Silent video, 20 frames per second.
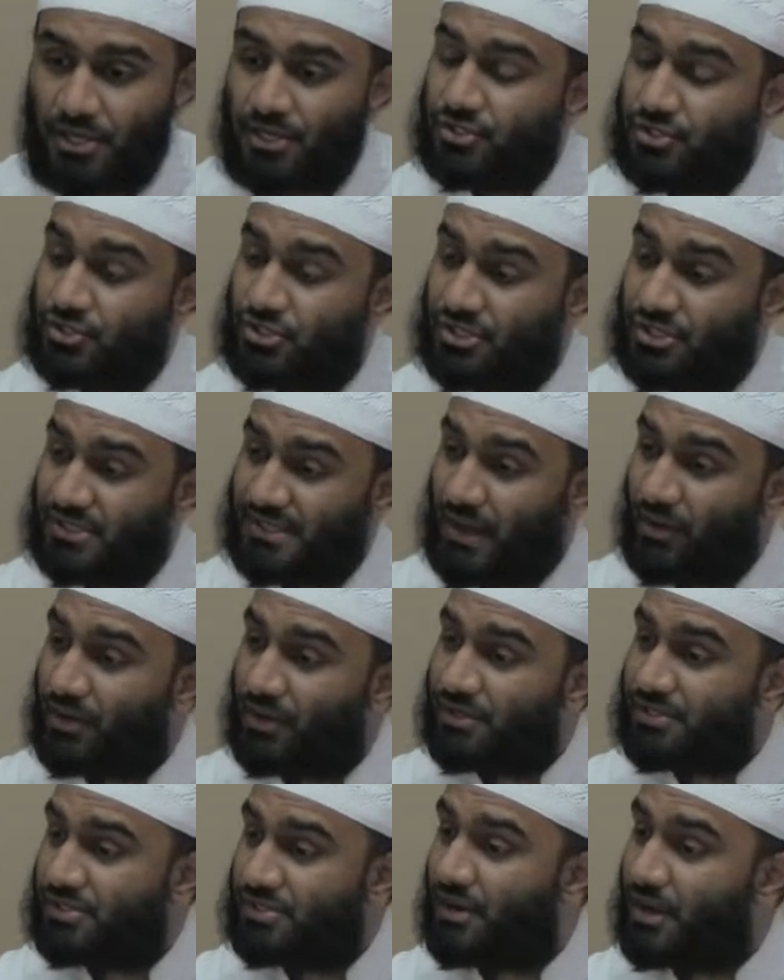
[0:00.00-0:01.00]
So she's now
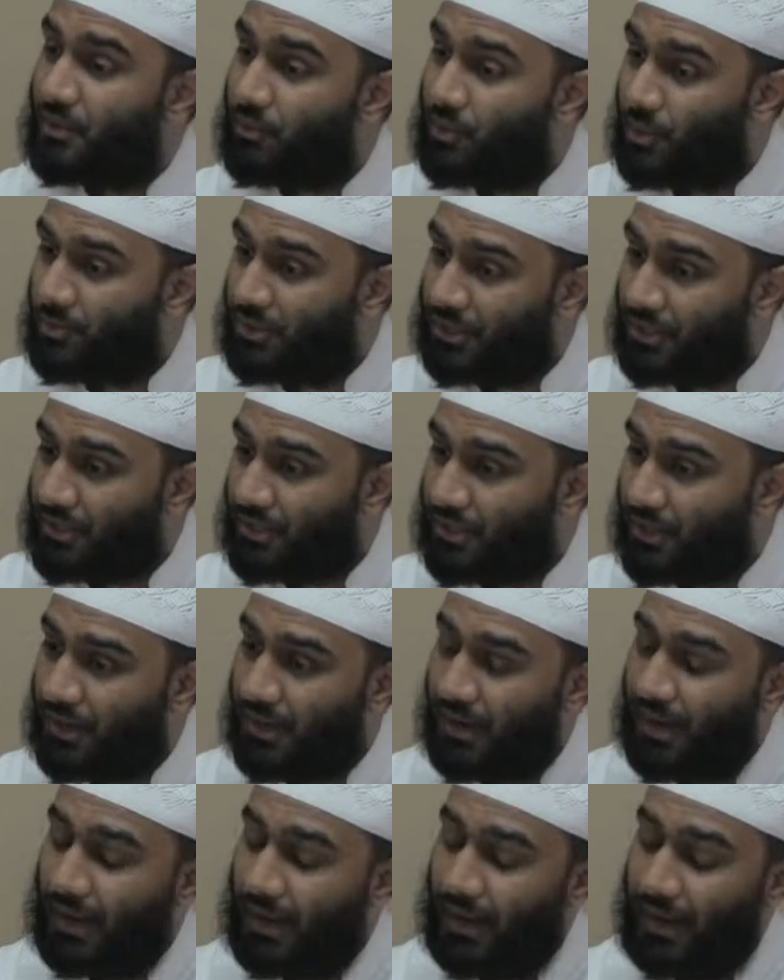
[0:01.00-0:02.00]
considered a woman,
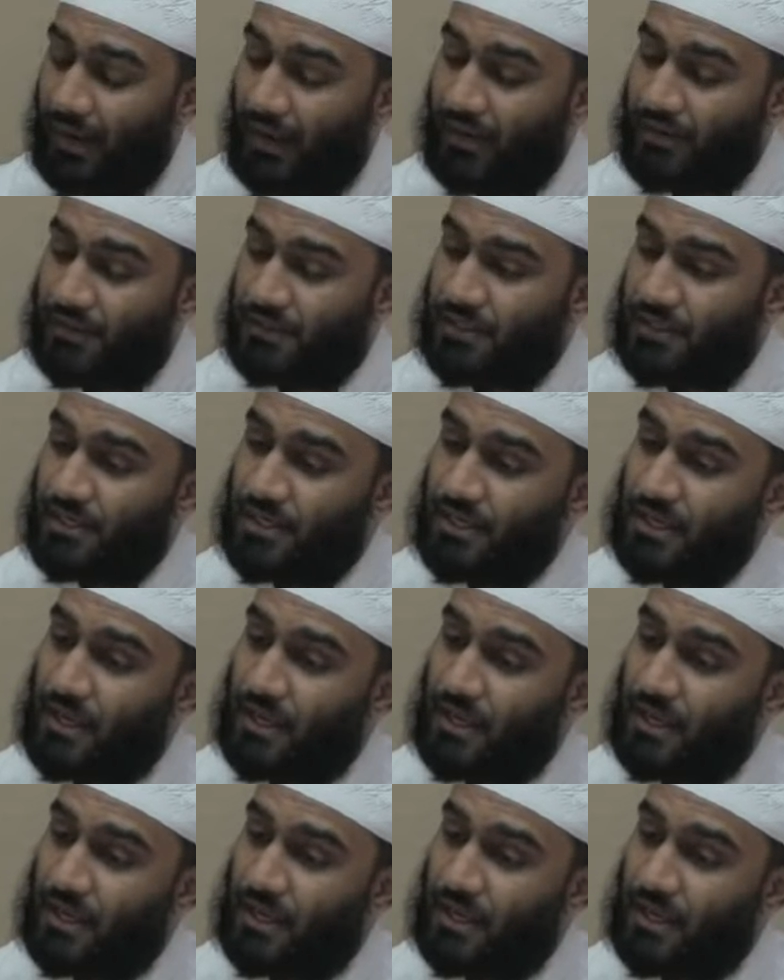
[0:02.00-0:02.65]
and